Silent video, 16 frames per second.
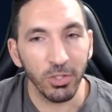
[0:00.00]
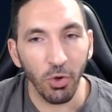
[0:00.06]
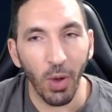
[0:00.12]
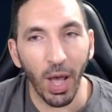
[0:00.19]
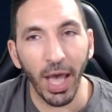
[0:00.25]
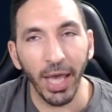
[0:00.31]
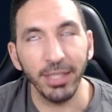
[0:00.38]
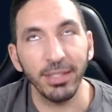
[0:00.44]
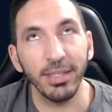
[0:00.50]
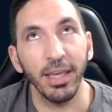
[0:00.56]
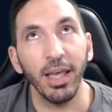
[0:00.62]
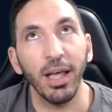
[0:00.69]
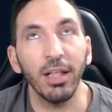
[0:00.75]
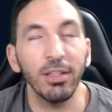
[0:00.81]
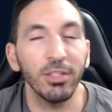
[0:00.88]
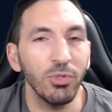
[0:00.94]
So I
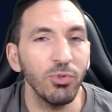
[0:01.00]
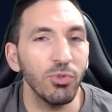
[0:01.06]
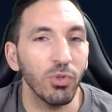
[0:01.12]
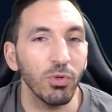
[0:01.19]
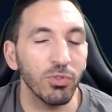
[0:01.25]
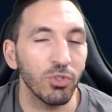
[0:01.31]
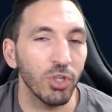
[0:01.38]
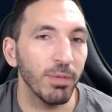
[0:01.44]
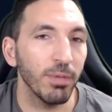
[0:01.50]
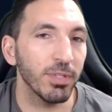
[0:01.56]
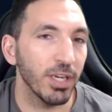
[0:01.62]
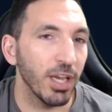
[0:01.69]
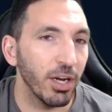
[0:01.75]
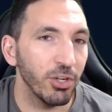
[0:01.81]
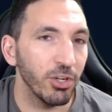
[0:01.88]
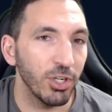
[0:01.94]
say I'll use those gems
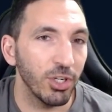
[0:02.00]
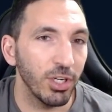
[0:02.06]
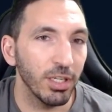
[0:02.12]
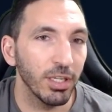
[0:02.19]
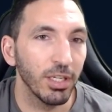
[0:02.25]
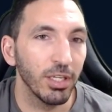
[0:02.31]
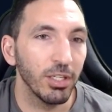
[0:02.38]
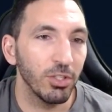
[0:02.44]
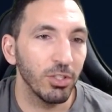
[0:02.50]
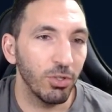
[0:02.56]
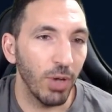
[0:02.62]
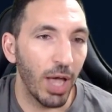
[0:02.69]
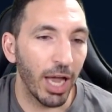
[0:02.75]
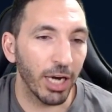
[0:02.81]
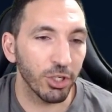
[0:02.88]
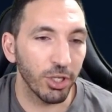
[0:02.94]
and energy
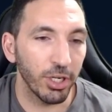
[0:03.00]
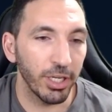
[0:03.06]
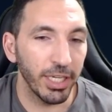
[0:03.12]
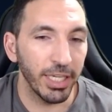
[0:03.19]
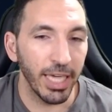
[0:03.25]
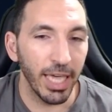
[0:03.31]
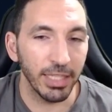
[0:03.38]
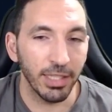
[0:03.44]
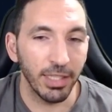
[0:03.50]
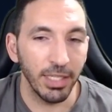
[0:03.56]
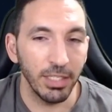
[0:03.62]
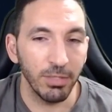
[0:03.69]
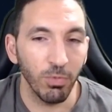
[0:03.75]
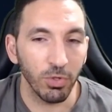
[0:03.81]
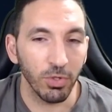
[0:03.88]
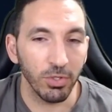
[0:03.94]
to actually get
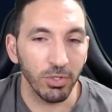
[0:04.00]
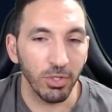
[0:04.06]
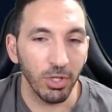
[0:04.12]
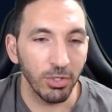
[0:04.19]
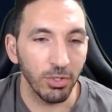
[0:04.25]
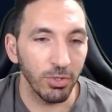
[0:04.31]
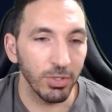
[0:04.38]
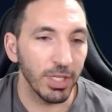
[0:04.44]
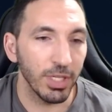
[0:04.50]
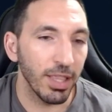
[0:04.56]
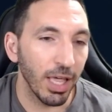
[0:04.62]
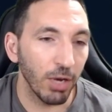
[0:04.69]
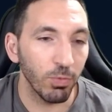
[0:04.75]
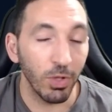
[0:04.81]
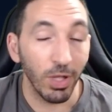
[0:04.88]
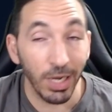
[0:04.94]
these mortal Soul Stones and
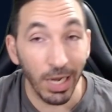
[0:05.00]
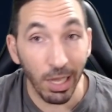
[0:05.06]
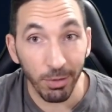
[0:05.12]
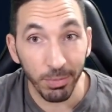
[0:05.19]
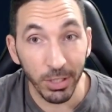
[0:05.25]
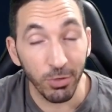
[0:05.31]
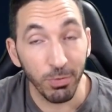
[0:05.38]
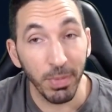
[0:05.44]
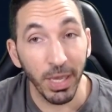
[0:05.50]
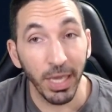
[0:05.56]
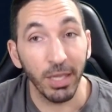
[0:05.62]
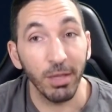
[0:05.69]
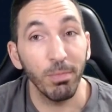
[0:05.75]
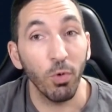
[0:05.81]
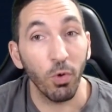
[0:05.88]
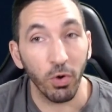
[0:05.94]
that will allow me to
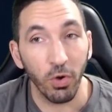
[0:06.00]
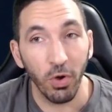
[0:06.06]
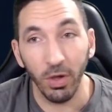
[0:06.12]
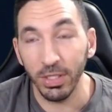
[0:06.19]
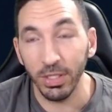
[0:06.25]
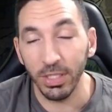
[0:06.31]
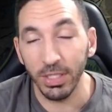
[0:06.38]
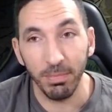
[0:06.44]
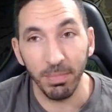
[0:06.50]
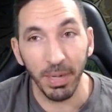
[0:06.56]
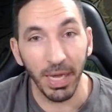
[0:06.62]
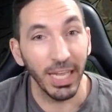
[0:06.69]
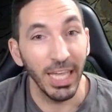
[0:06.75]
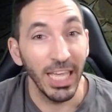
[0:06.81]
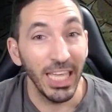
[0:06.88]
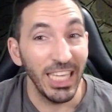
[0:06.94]
make more content.
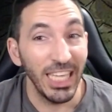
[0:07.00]
But